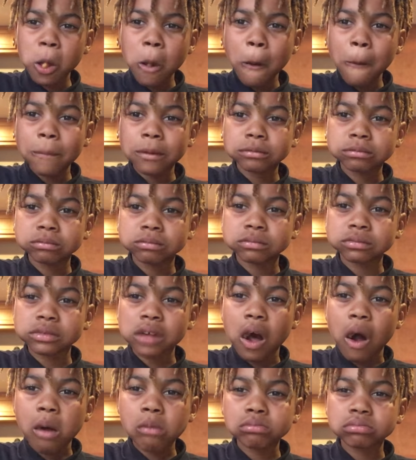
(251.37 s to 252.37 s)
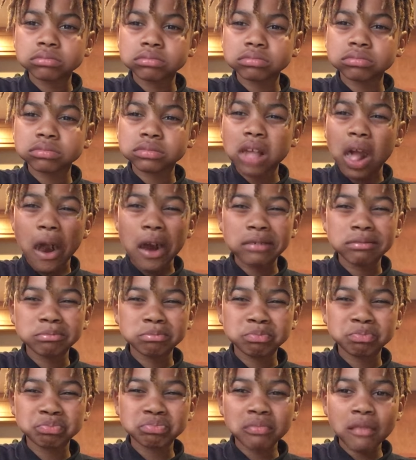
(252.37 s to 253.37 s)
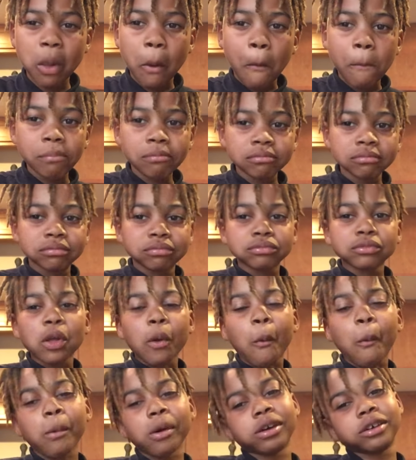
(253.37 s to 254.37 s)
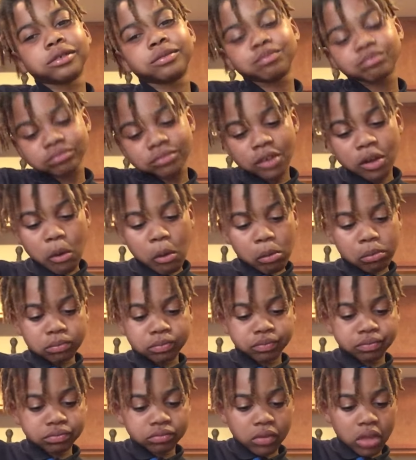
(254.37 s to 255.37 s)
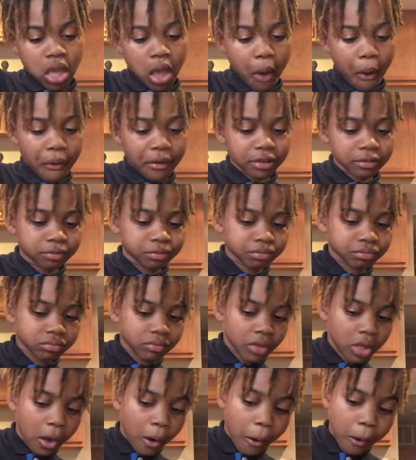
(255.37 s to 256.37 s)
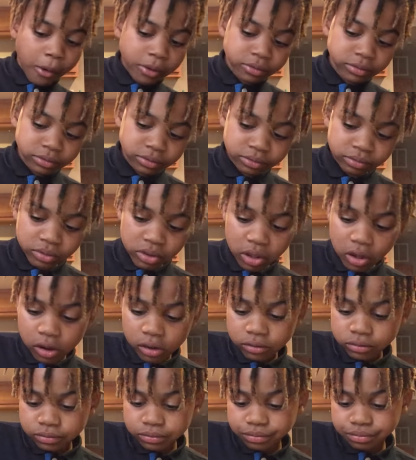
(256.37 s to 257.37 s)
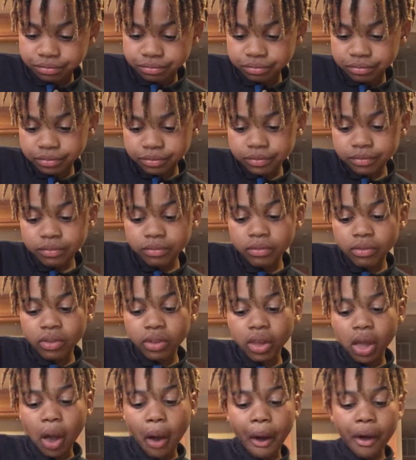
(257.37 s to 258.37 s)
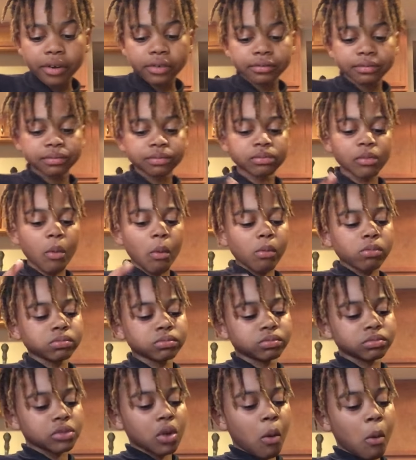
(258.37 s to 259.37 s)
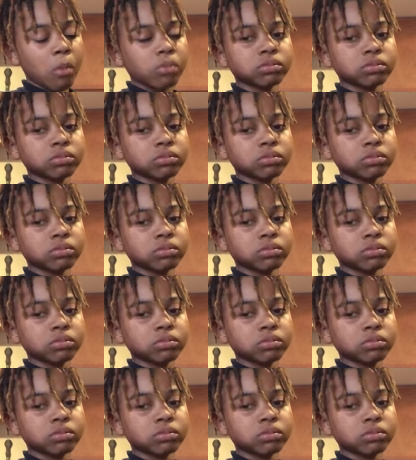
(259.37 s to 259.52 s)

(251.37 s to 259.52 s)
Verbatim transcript: Yeet yeet, mama. Well, why you eating on my camera? Hey guys,